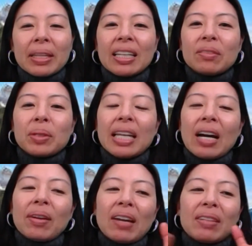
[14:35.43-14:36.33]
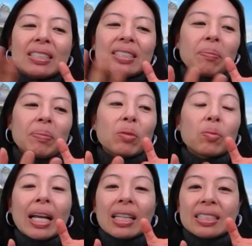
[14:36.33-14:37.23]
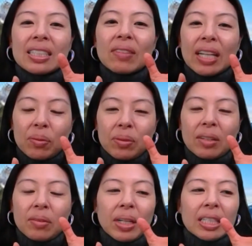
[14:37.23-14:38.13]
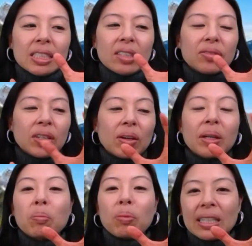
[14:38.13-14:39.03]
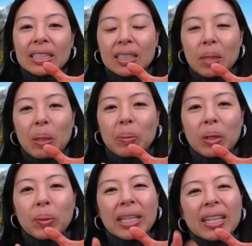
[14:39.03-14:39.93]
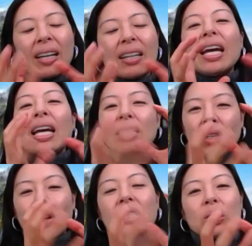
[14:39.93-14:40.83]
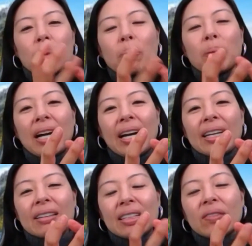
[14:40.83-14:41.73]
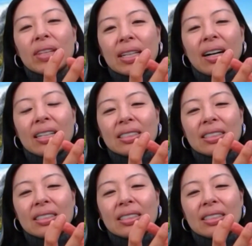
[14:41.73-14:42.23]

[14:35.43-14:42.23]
but then without having something relative, like a relative current project that people are working on, it's hard to apply even the